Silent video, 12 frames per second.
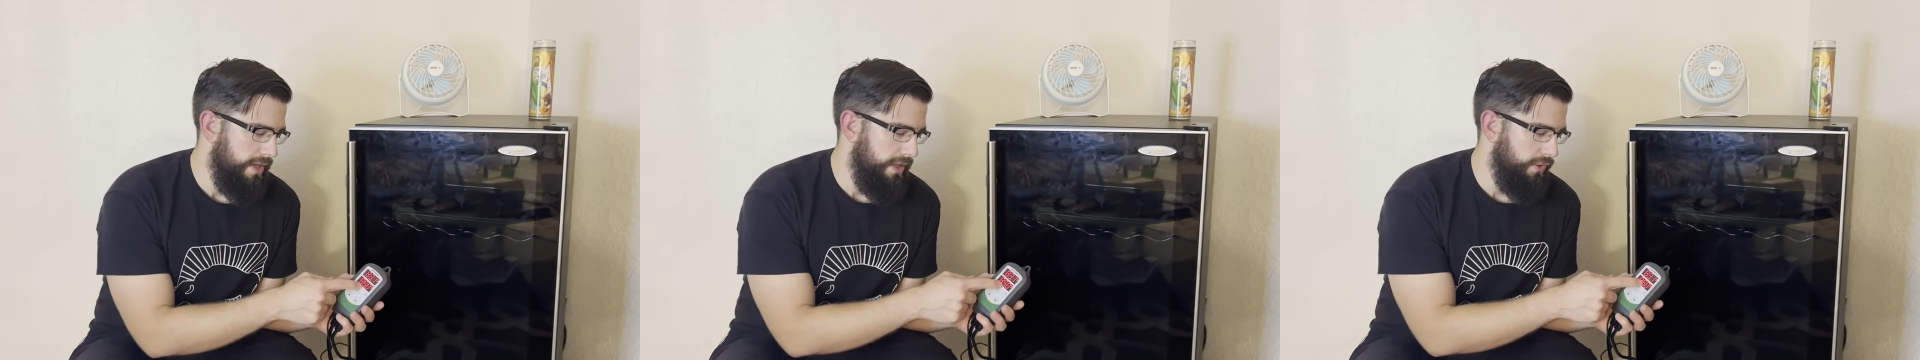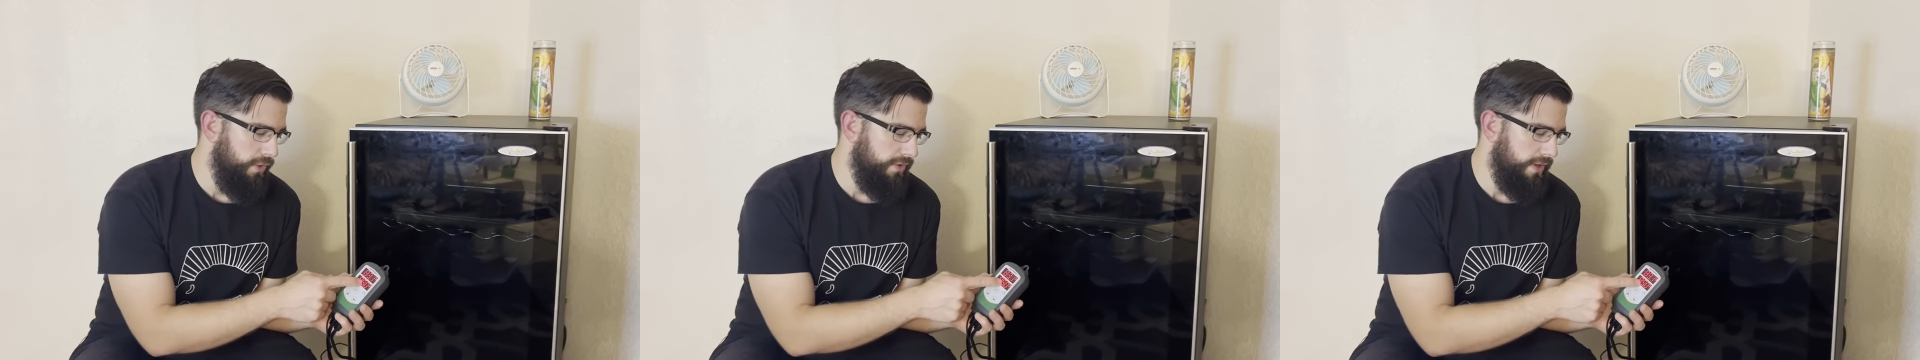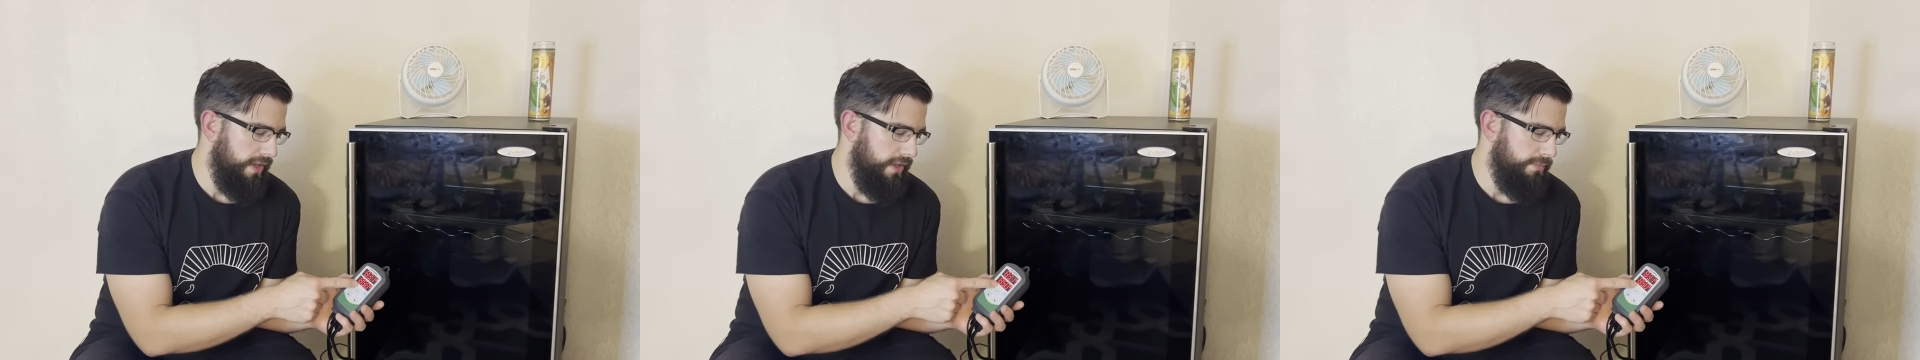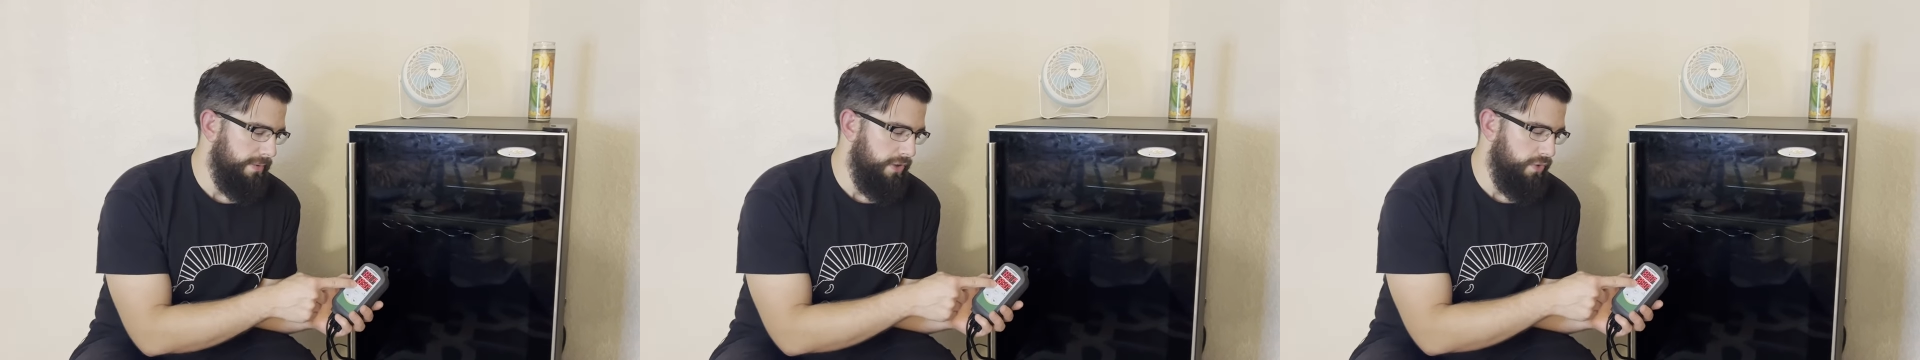It looks like
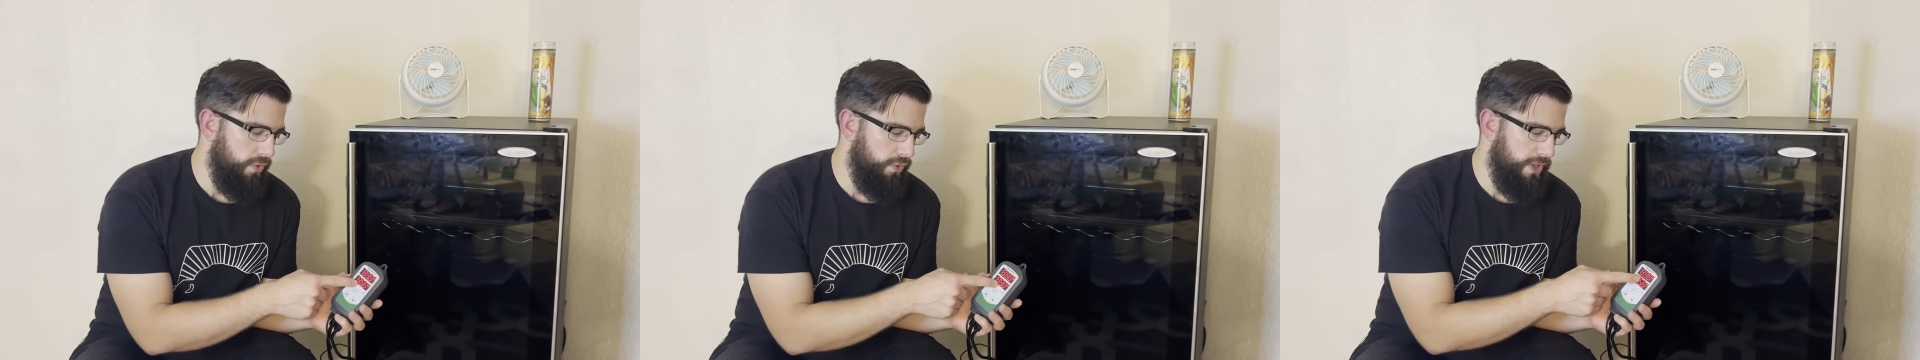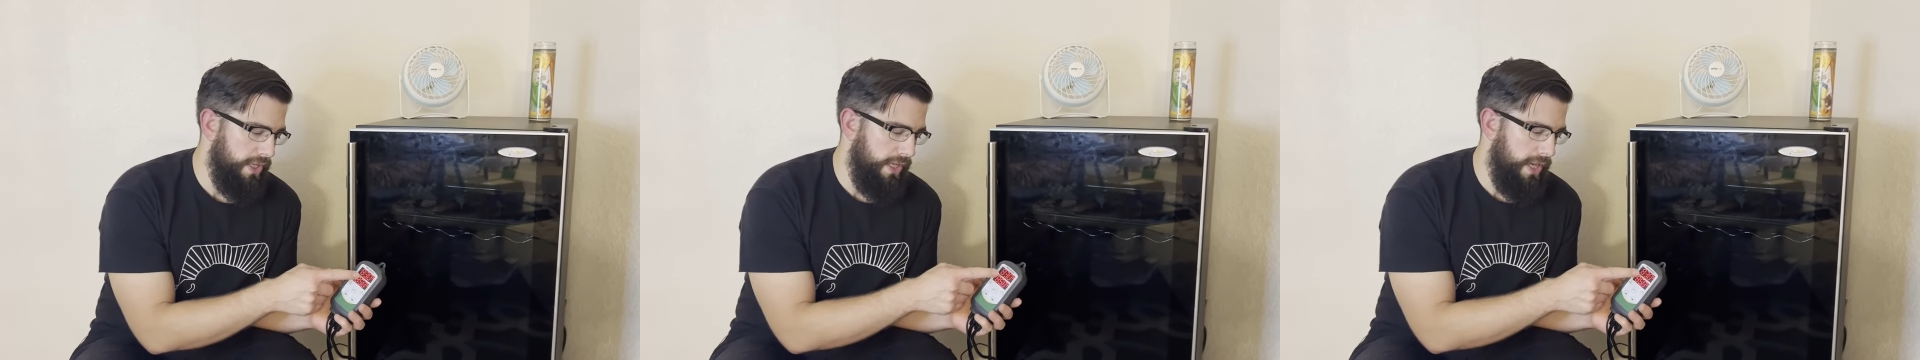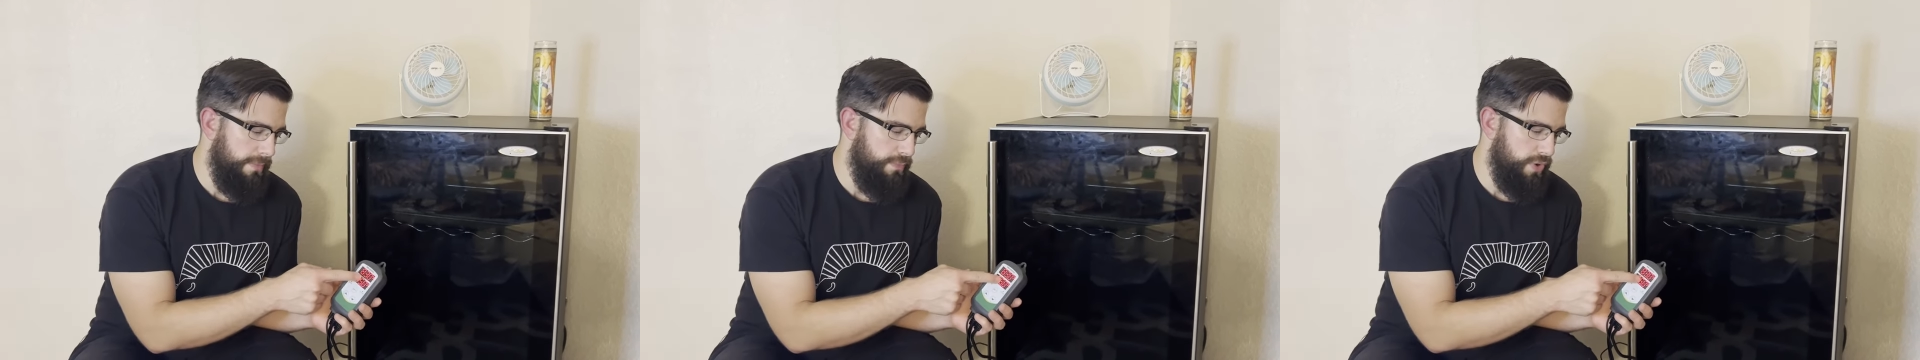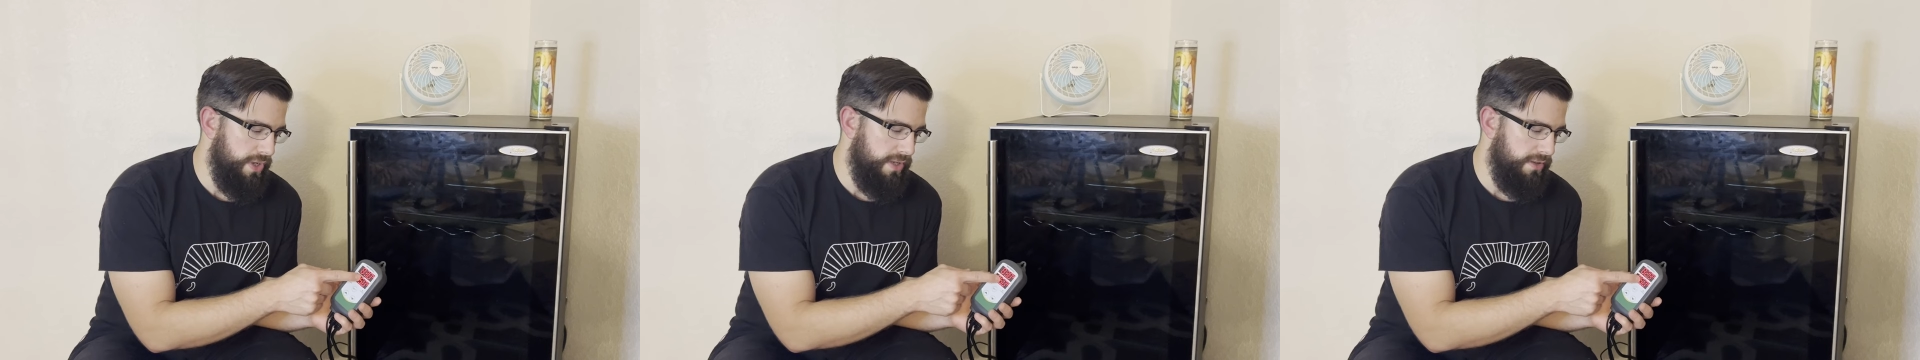it's been holding a pretty